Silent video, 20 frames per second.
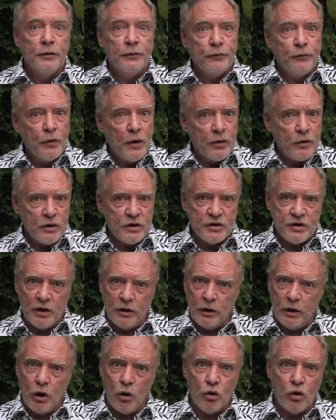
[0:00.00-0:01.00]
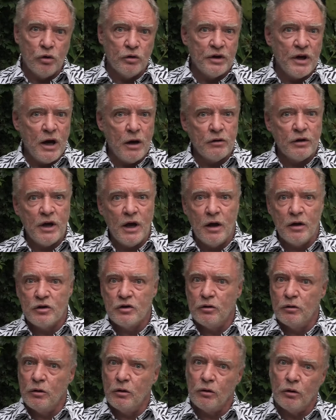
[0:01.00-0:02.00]
whether it's the local town
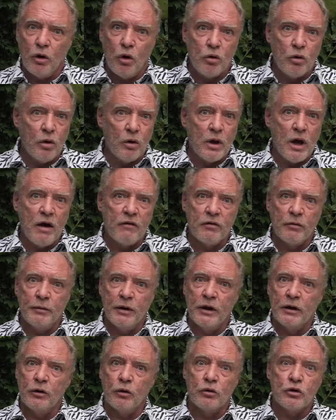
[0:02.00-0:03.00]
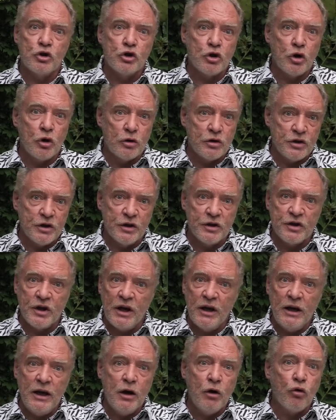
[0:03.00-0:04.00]
council or local government or churches,
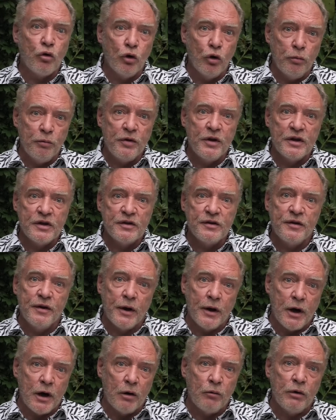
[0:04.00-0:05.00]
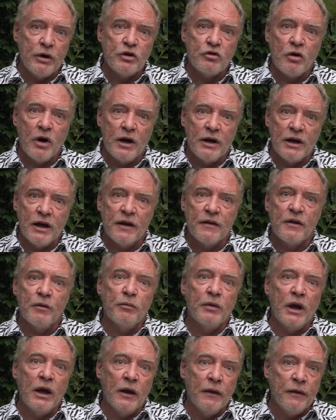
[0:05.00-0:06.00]
any group that's there, we try to get them
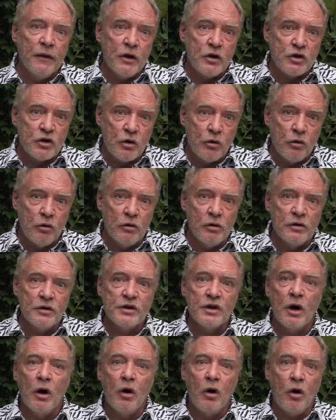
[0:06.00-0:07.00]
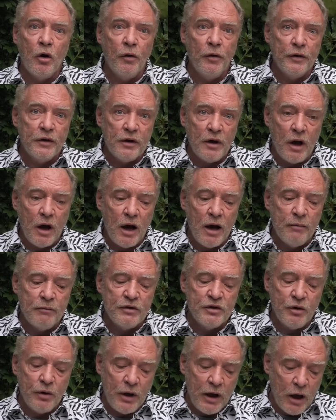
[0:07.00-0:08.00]
in the schools all the time
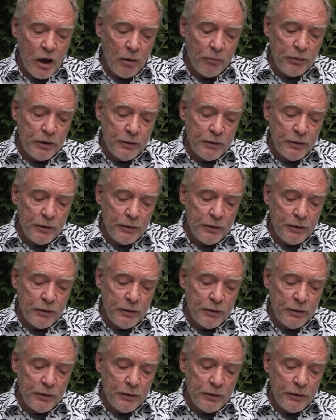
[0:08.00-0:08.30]
to help.